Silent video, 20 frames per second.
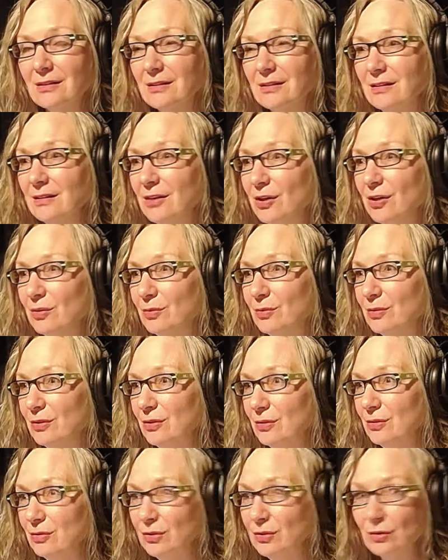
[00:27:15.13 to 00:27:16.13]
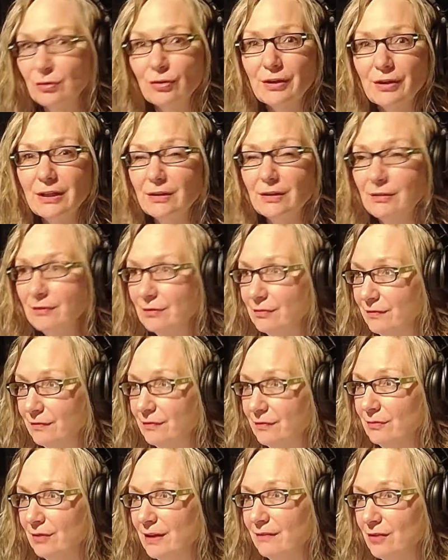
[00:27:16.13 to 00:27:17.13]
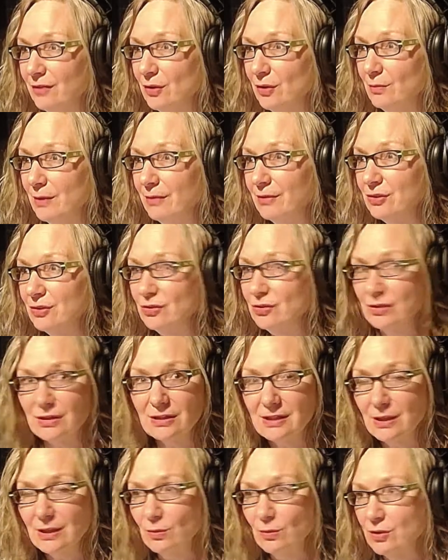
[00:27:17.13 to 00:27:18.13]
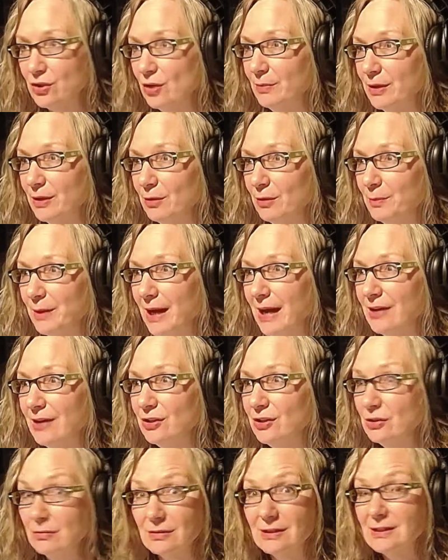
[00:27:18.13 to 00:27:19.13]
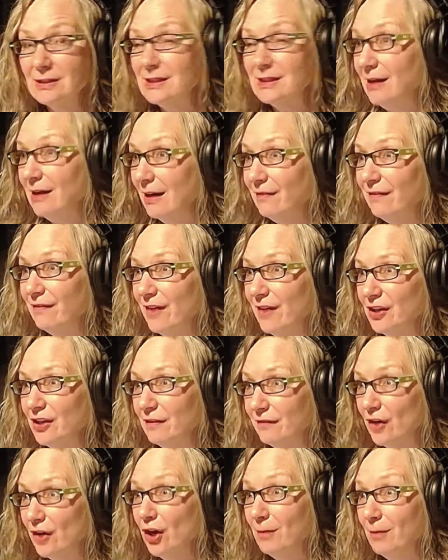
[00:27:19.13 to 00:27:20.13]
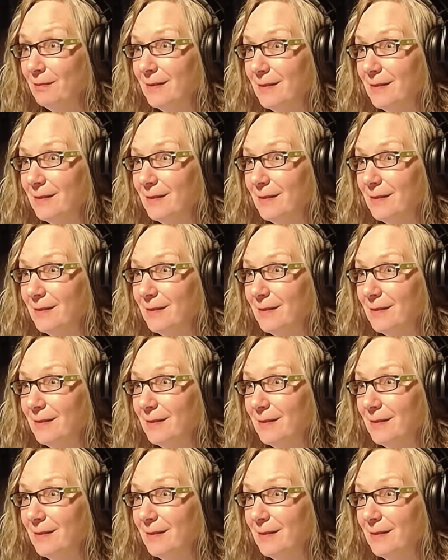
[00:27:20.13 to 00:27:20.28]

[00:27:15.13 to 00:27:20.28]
You look in the rear view mirror just to see what's coming up behind you and to see how far you've come.